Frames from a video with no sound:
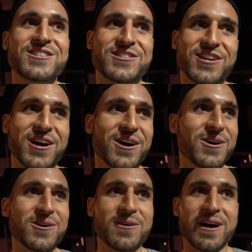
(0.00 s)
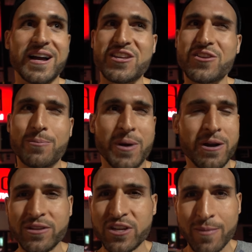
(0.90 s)
So uh, you
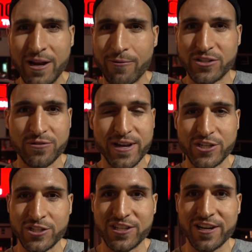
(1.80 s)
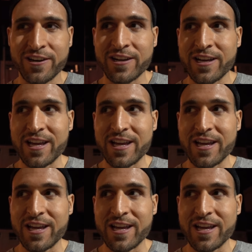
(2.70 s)
apparently can make reservations here